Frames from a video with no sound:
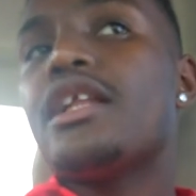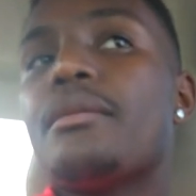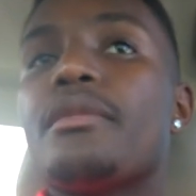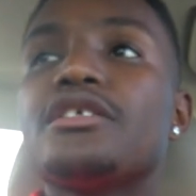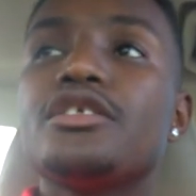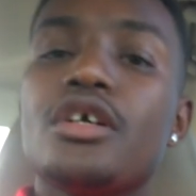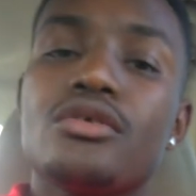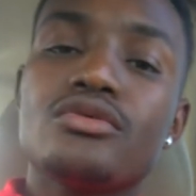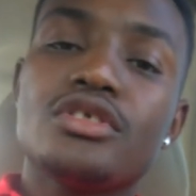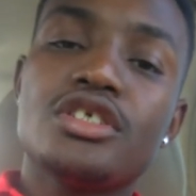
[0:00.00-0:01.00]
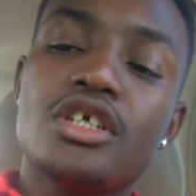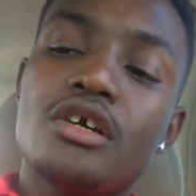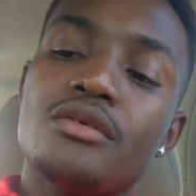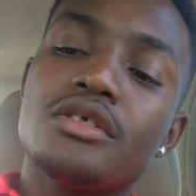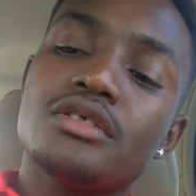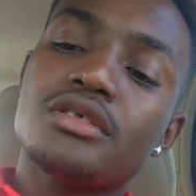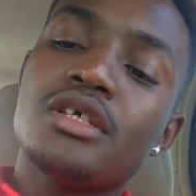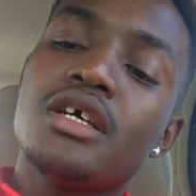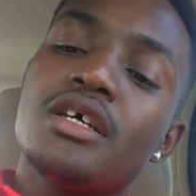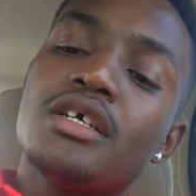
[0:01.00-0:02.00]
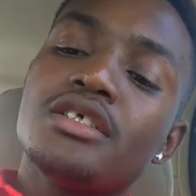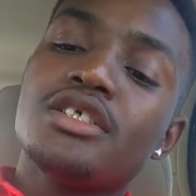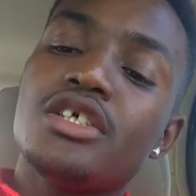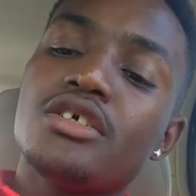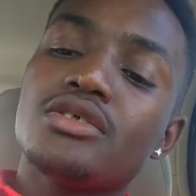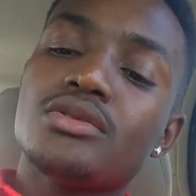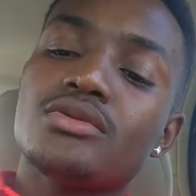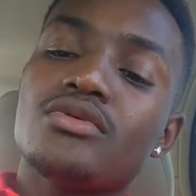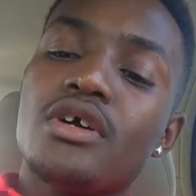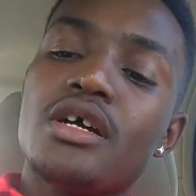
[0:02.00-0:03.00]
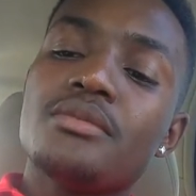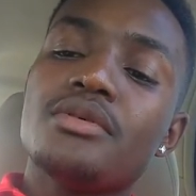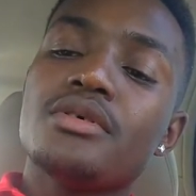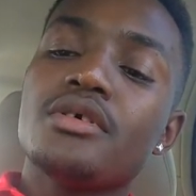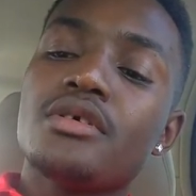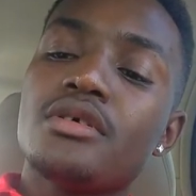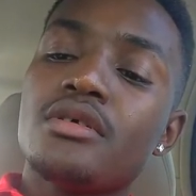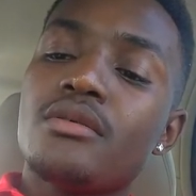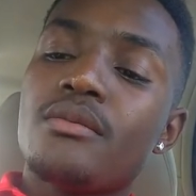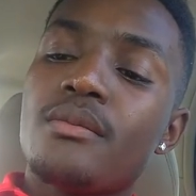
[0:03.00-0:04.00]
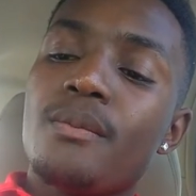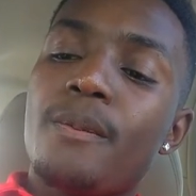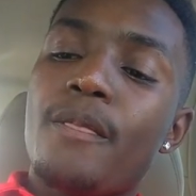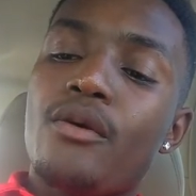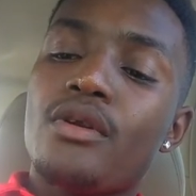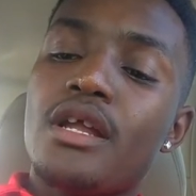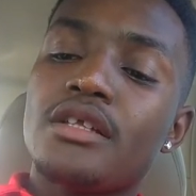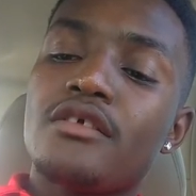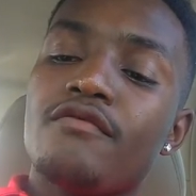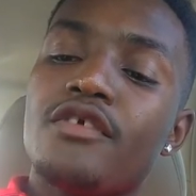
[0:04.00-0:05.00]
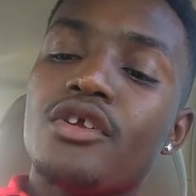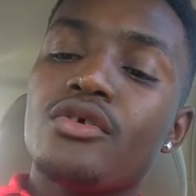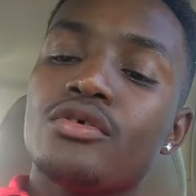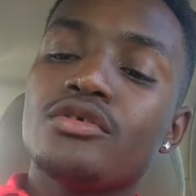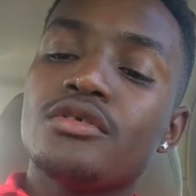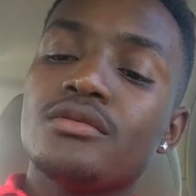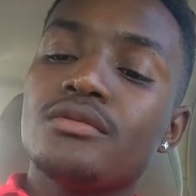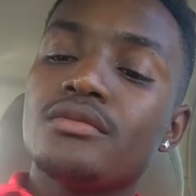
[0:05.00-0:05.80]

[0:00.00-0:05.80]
like my channel share it share subscribe you know like the videos